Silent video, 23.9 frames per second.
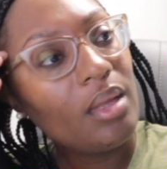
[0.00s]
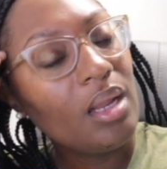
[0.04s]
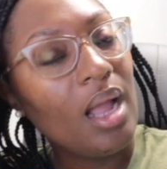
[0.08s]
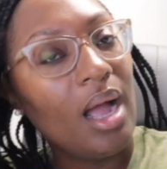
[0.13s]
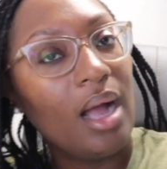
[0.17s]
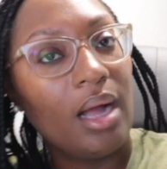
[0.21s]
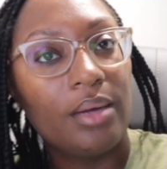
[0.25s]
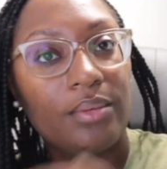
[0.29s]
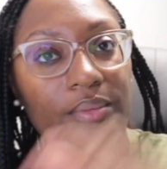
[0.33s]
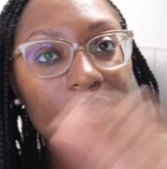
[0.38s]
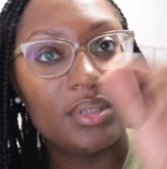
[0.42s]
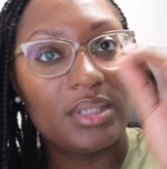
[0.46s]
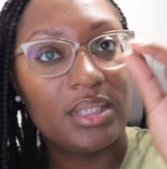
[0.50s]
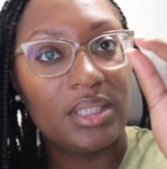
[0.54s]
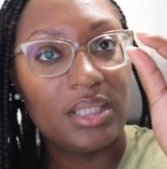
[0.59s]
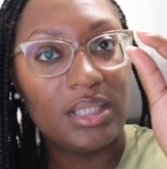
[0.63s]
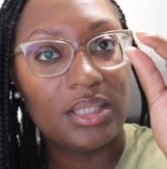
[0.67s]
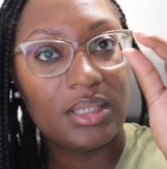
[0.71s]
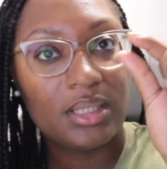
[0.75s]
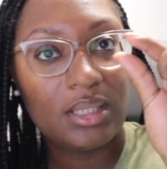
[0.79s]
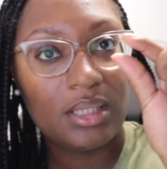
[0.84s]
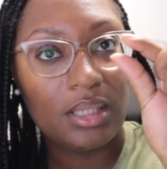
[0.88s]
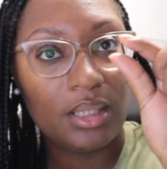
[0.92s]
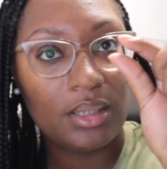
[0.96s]
I was
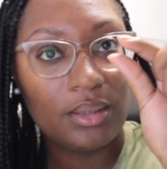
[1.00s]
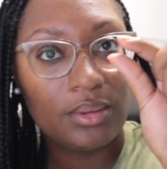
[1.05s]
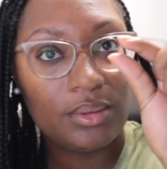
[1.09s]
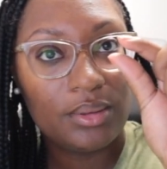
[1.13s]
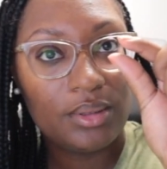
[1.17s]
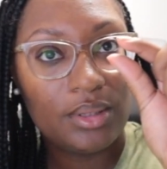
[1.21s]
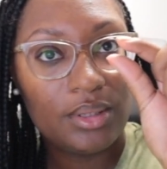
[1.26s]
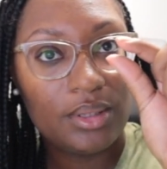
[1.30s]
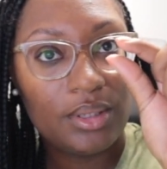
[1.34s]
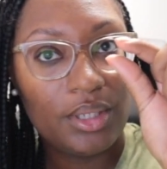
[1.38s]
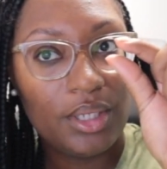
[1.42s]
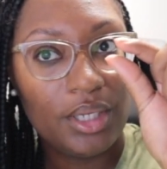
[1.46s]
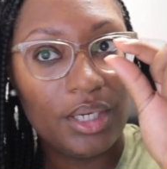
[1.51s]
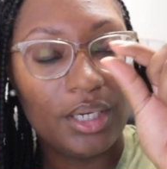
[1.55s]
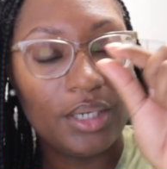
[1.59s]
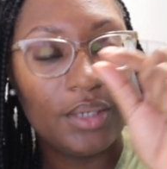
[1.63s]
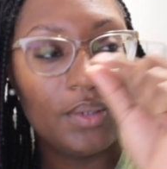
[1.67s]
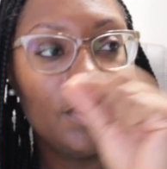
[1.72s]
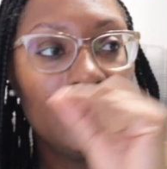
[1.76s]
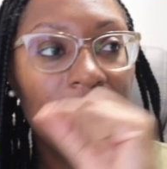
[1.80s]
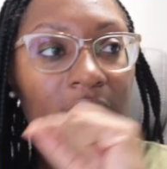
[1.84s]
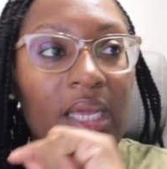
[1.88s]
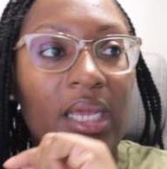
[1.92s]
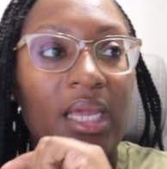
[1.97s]
this close, you
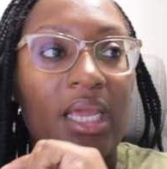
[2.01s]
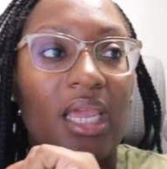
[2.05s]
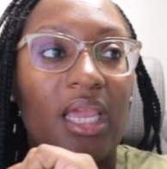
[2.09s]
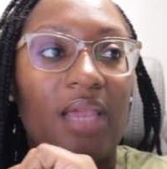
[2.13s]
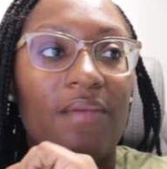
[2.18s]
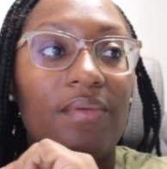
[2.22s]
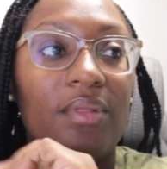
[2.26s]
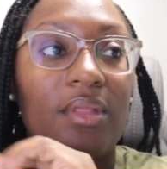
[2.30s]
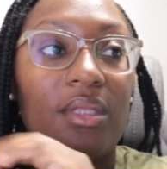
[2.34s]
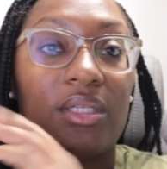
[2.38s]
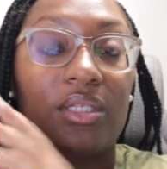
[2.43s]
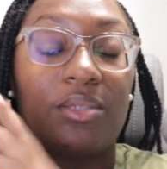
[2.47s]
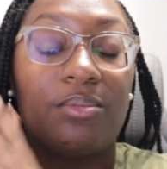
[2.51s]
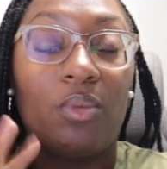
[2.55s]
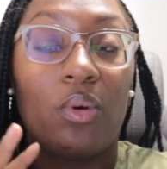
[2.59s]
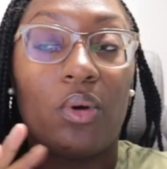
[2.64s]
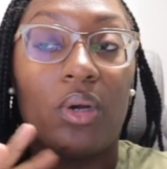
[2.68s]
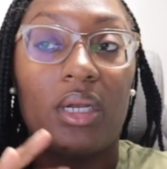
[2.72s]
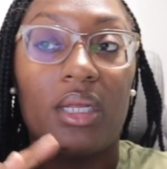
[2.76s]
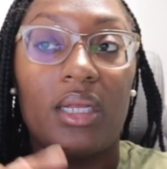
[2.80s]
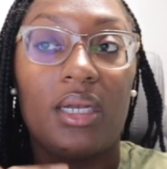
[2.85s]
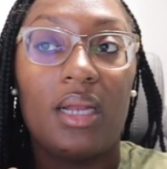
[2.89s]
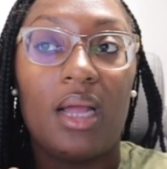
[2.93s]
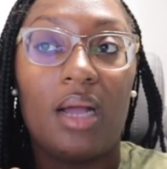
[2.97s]
know. Even this
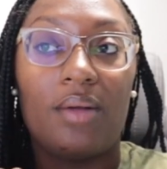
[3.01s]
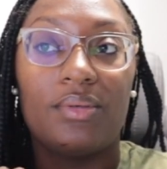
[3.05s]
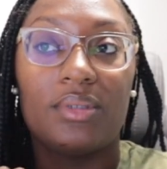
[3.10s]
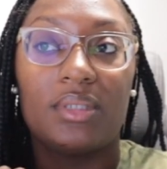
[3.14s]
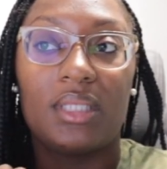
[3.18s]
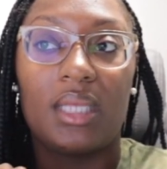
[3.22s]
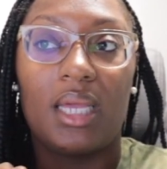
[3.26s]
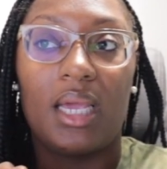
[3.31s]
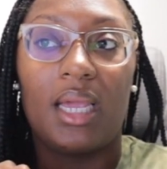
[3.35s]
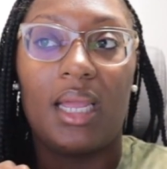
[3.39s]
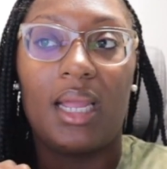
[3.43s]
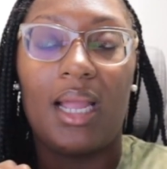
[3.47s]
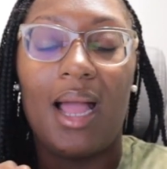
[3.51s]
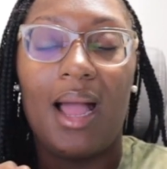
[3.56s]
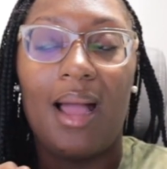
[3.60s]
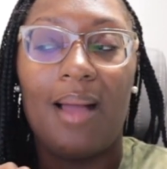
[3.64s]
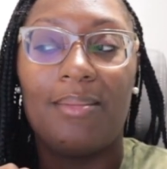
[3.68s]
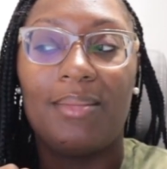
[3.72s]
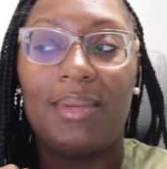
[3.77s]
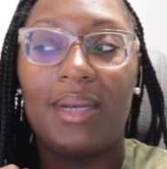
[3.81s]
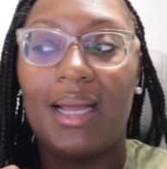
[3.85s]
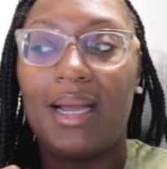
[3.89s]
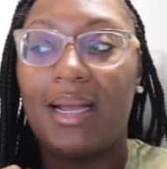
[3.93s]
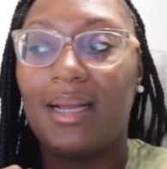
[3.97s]
morning, I was like,
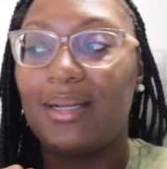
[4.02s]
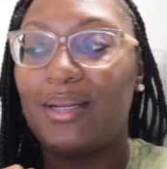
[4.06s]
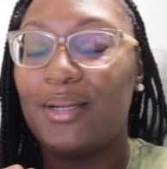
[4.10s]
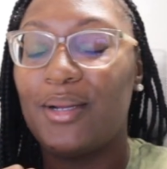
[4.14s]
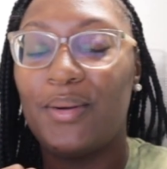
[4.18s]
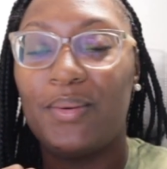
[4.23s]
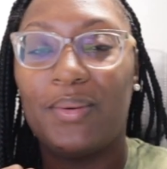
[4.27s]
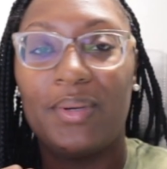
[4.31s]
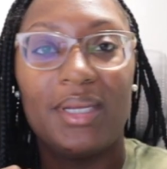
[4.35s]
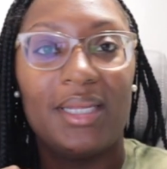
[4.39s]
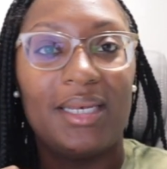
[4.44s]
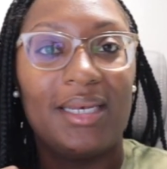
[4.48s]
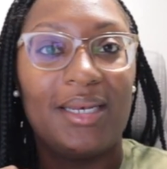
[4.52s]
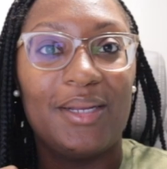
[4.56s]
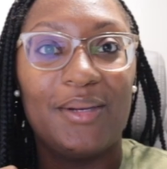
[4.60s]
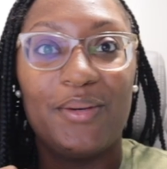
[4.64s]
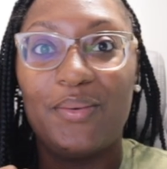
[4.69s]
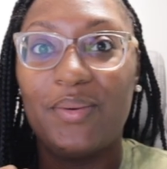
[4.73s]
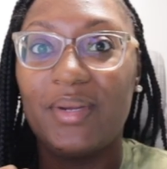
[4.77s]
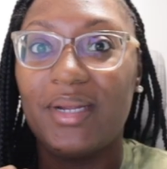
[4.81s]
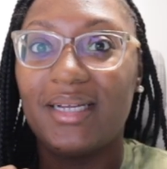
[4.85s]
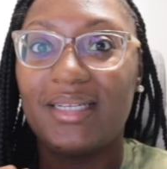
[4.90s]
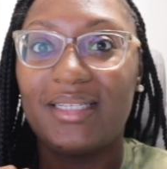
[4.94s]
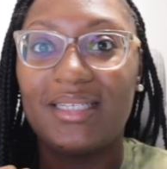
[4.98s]
I'm not going
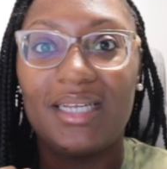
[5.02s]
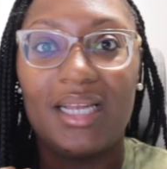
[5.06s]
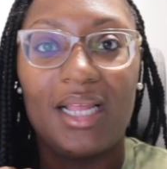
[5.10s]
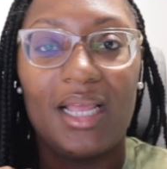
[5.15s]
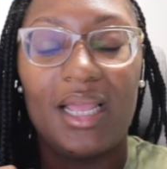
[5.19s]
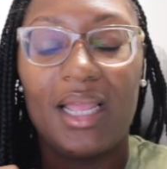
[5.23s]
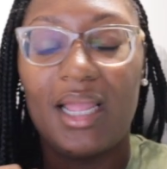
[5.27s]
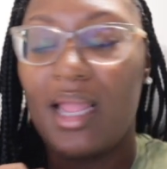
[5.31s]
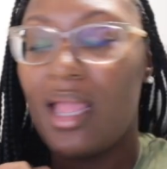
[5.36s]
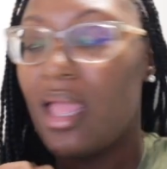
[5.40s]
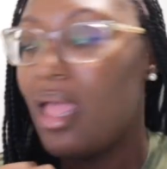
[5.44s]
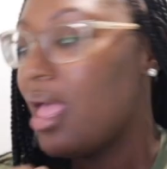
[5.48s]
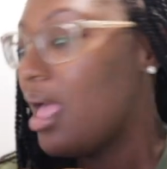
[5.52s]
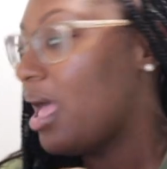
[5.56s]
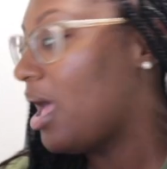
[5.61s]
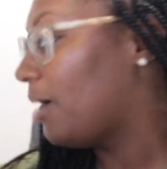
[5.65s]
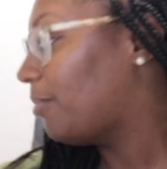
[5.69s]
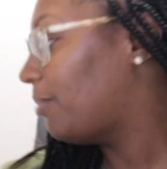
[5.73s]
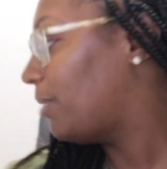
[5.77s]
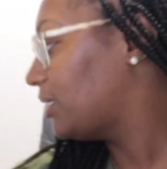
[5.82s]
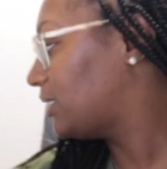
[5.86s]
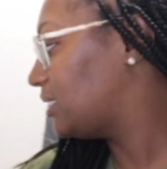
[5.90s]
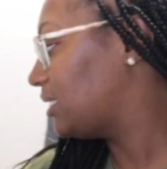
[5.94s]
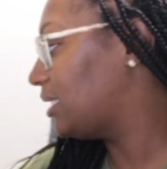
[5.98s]
nowhere today.
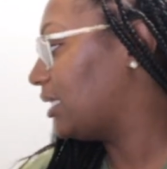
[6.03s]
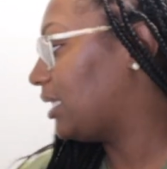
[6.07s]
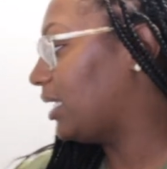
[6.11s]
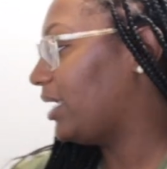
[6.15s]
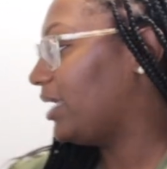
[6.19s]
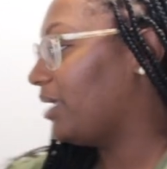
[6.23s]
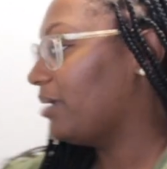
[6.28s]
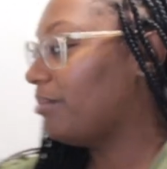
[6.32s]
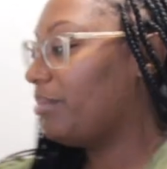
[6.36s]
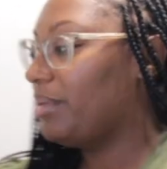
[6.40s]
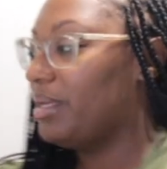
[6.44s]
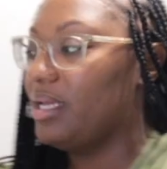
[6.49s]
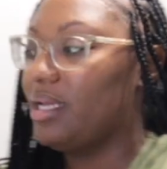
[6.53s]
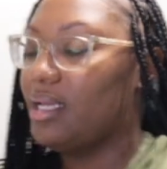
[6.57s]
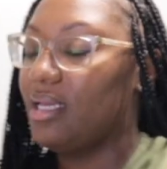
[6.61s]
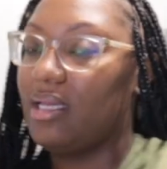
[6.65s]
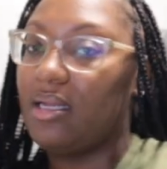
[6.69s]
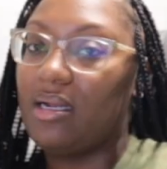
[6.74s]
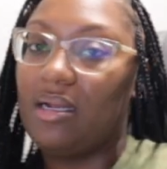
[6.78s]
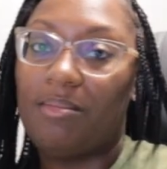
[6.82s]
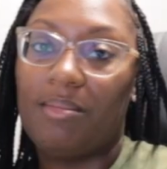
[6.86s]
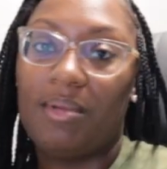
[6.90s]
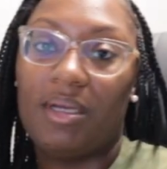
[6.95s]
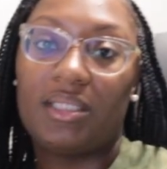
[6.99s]
I'm about to lay in
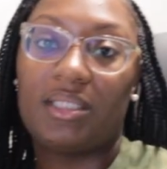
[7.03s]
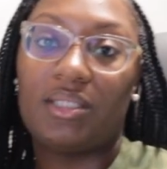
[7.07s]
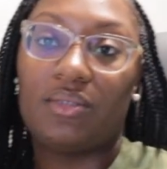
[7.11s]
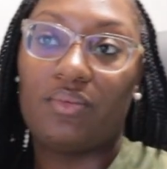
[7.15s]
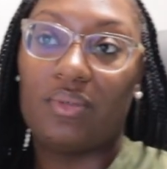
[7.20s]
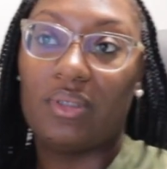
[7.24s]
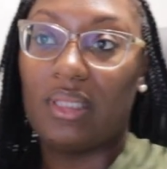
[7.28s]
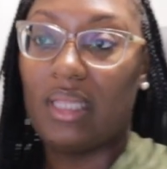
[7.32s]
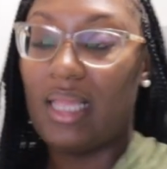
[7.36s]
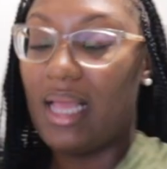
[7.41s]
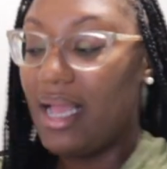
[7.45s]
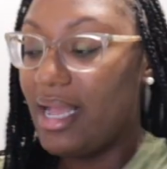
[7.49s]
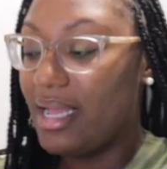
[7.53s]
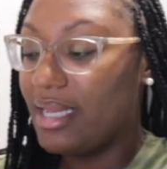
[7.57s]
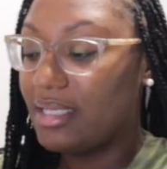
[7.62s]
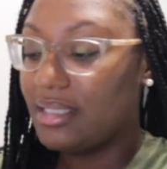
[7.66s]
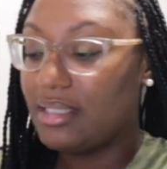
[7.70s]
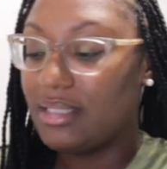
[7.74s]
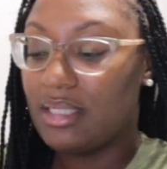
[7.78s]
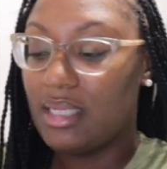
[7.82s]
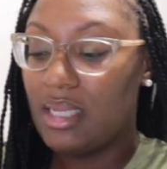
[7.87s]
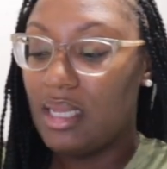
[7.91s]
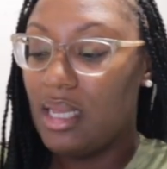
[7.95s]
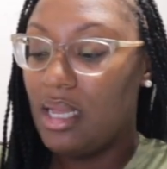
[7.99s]
bed. I'm about to
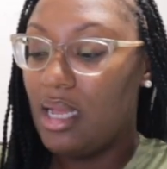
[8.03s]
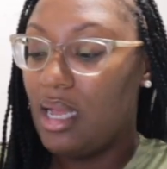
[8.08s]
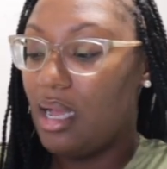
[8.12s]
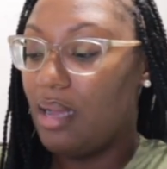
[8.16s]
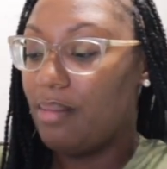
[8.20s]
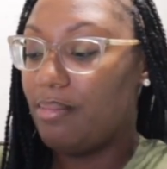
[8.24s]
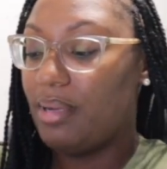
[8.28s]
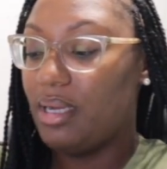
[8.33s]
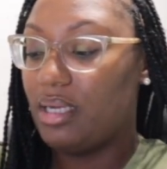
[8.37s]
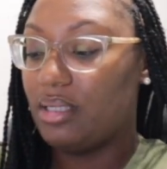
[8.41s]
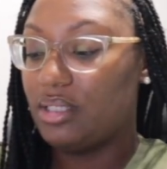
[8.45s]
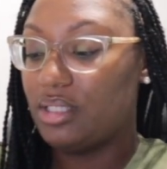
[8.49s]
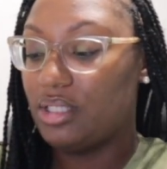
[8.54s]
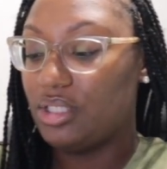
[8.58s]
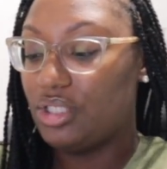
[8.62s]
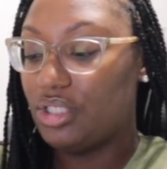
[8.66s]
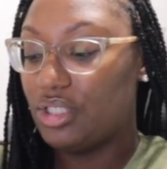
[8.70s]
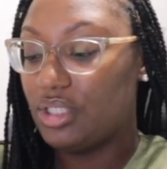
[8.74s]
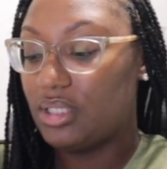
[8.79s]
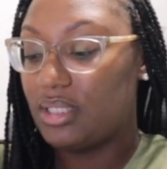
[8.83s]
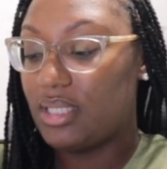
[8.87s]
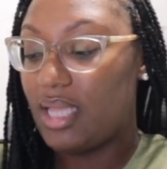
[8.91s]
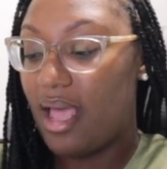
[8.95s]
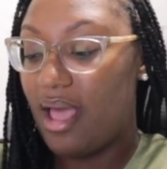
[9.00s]
relax. I'm about to
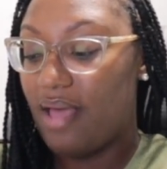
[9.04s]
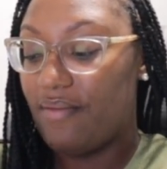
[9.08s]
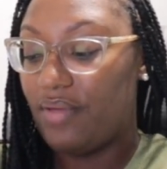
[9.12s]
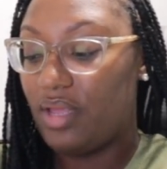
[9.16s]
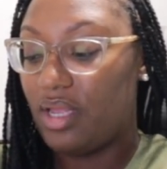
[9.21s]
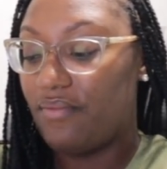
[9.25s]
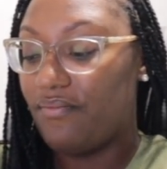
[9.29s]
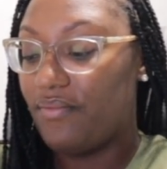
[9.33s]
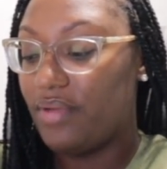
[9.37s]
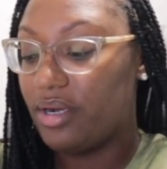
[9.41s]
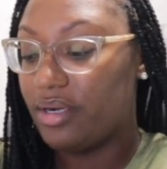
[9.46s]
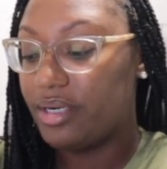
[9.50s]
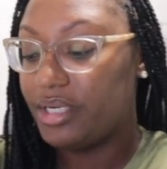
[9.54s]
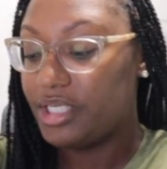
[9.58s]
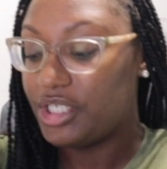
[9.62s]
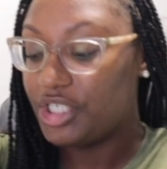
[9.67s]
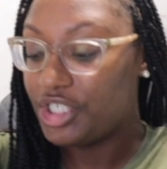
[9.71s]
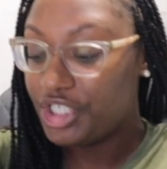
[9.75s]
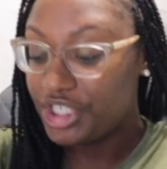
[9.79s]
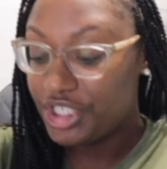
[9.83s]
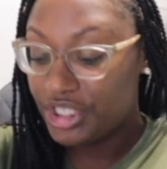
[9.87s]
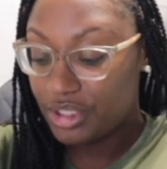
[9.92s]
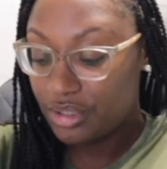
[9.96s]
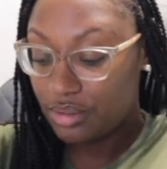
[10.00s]
just have a very
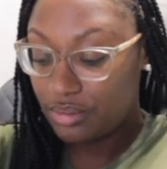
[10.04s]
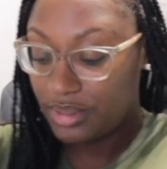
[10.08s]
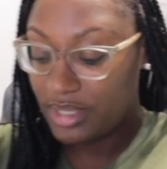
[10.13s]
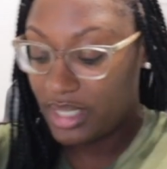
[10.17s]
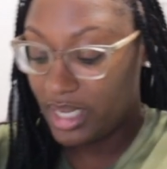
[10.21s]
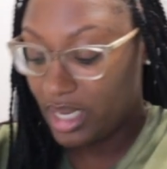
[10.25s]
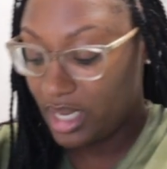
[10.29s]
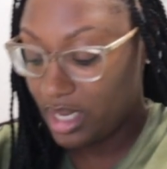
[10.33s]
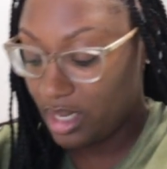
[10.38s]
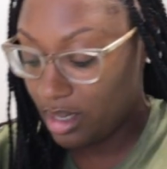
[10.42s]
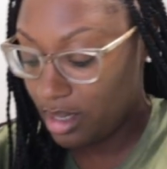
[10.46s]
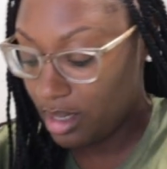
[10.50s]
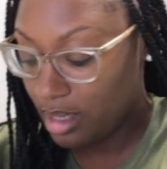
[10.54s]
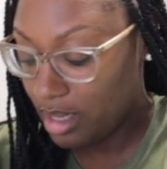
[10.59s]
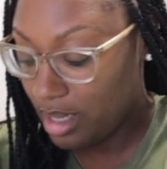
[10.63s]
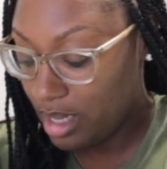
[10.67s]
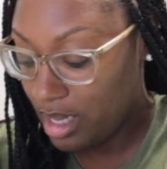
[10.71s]
chill day.